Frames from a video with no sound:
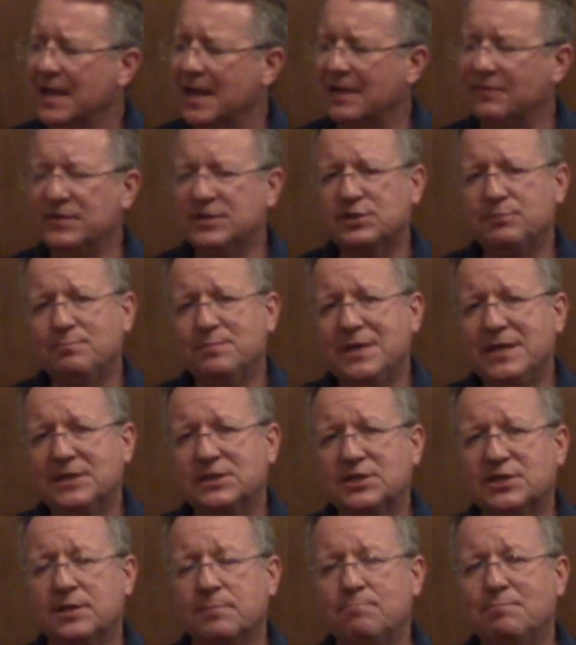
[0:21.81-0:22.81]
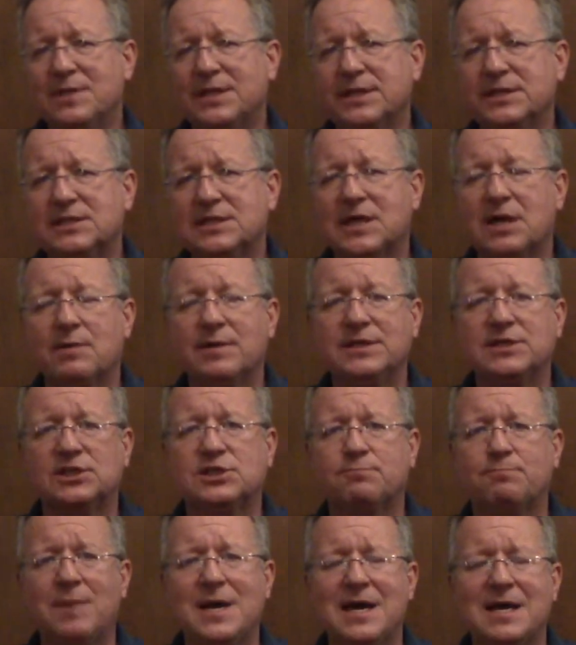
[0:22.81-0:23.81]
And this meets the military
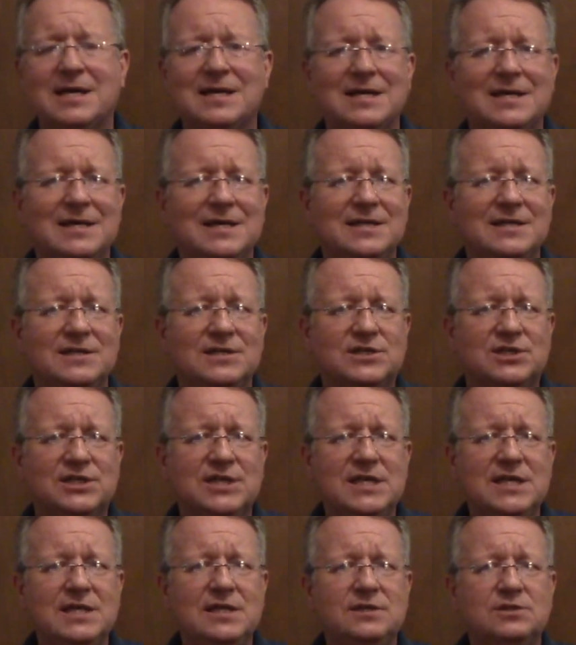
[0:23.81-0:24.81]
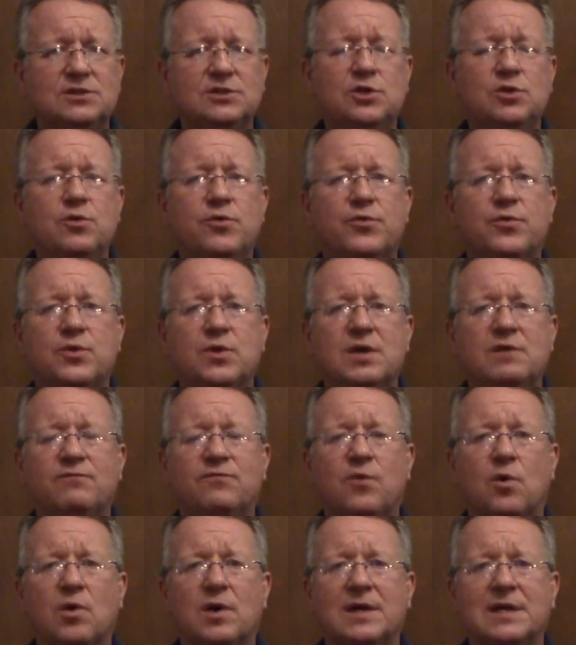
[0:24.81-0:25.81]
spec
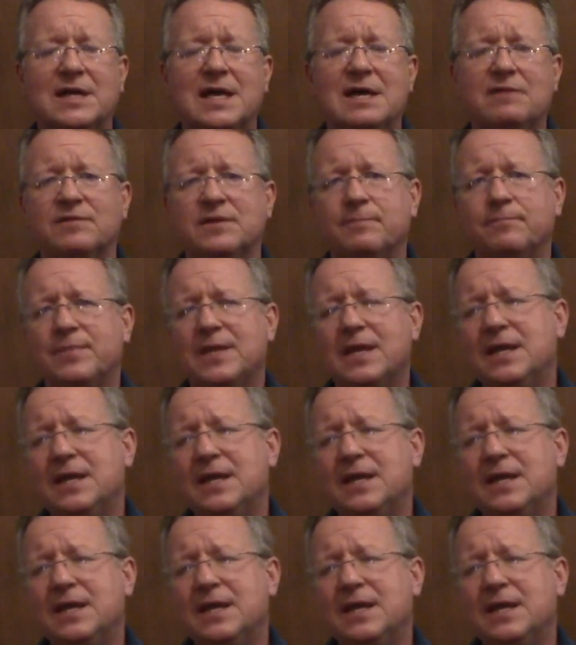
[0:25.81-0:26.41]
C23411.